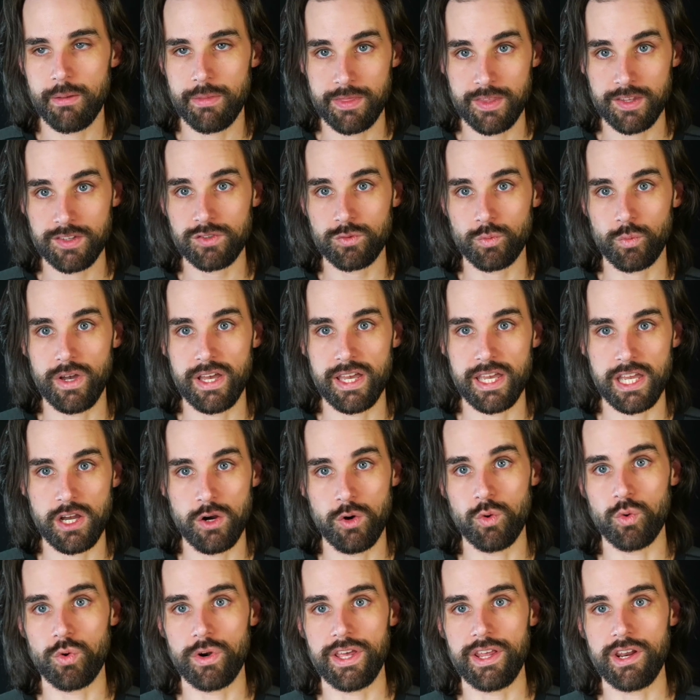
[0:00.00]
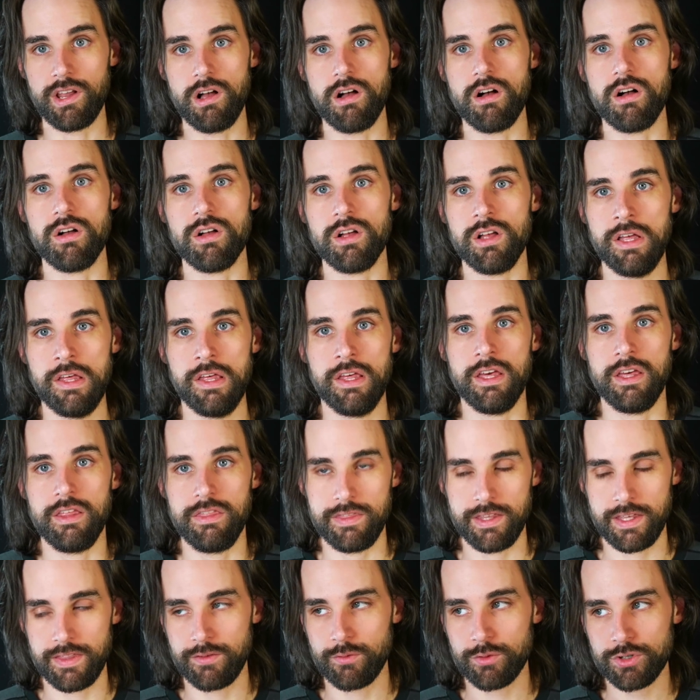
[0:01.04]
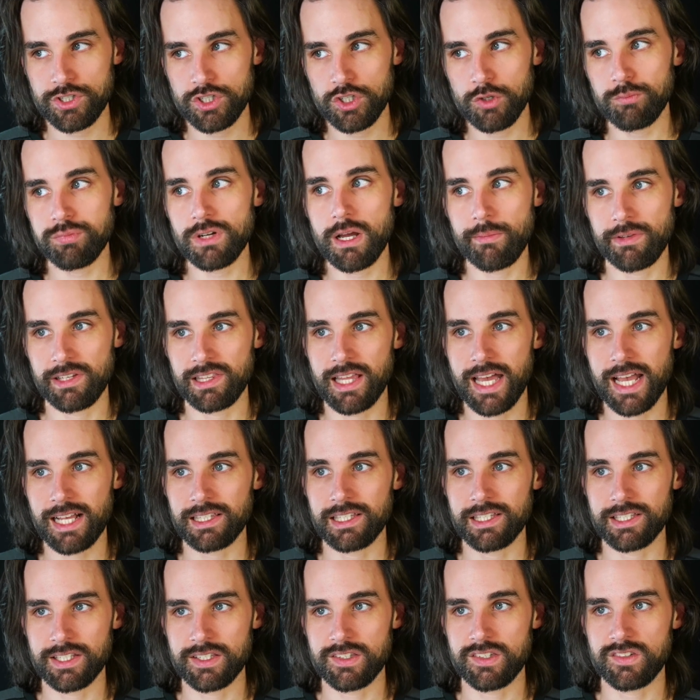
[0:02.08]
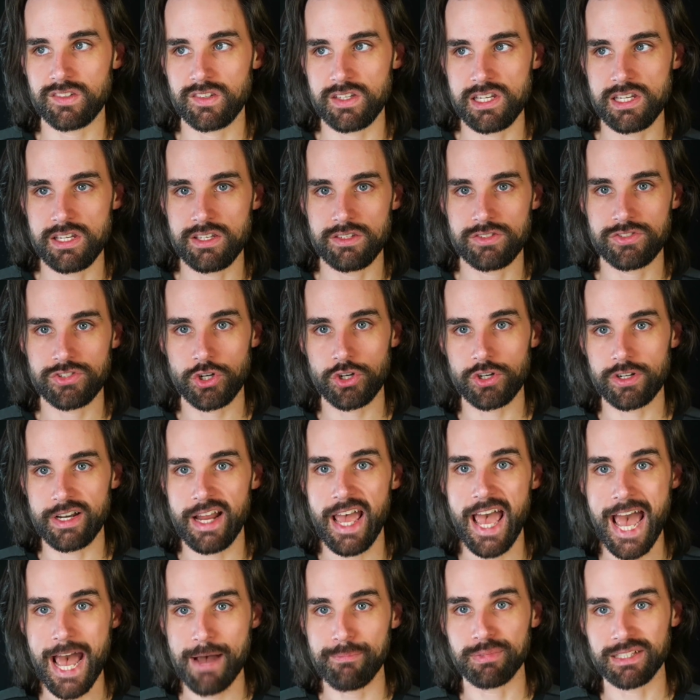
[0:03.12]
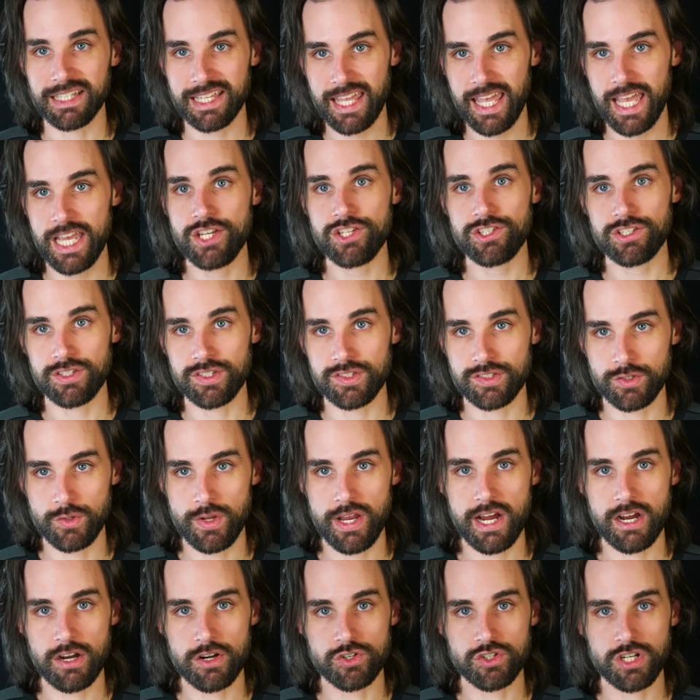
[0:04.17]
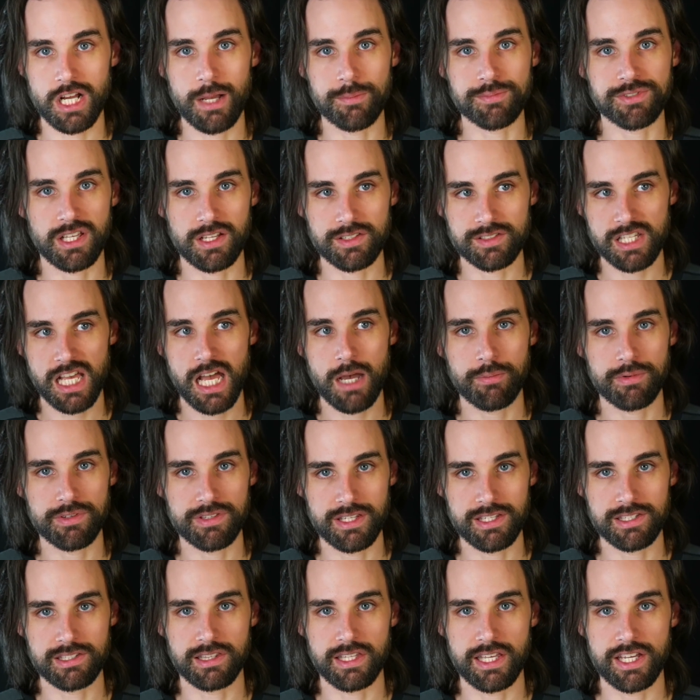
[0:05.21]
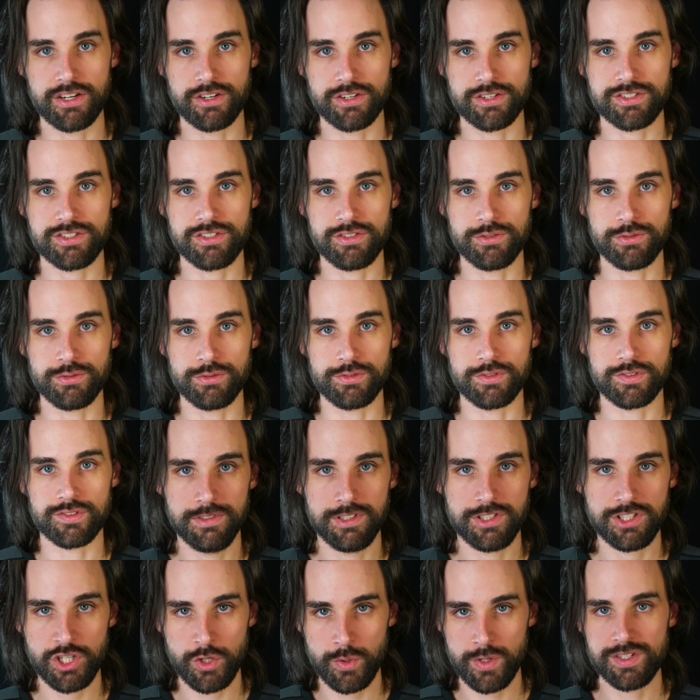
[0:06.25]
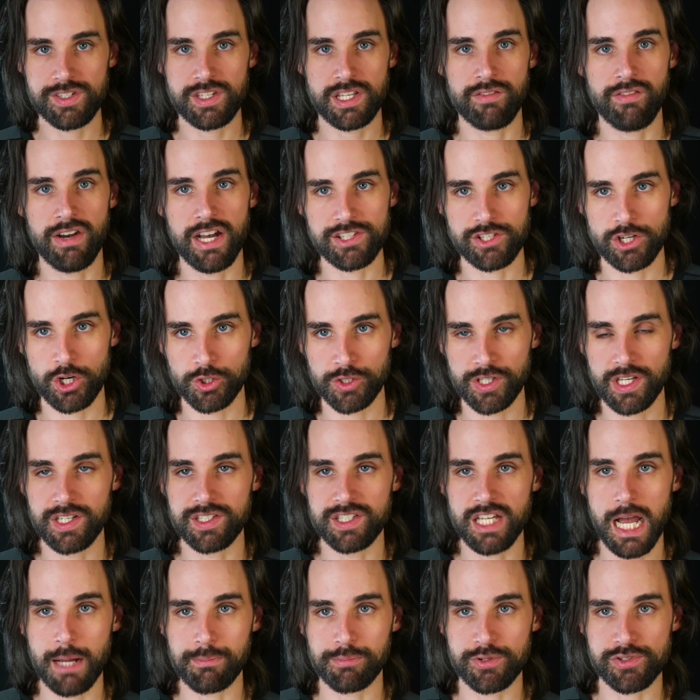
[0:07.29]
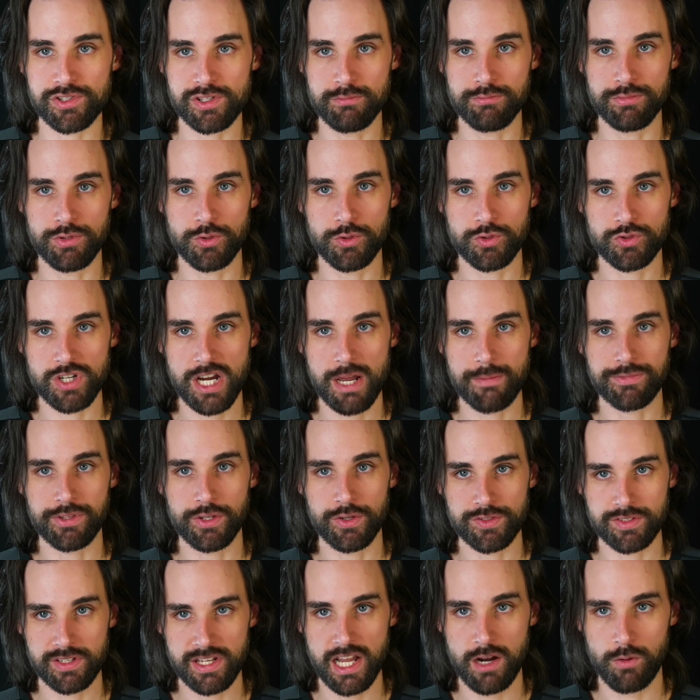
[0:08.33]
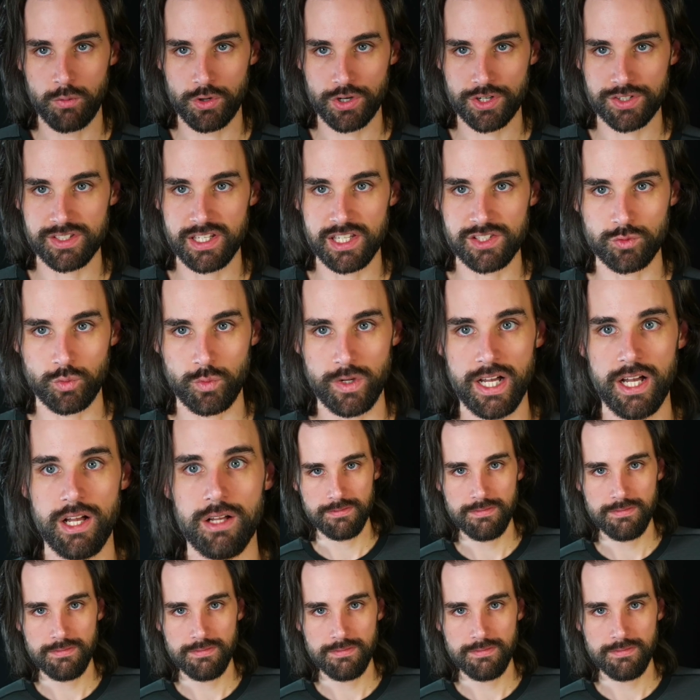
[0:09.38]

this way or at all, then we're still probably likely going to see certain applications do airdrops on top of these layer twos to incentivize early adopters and bootstrap those networks as well.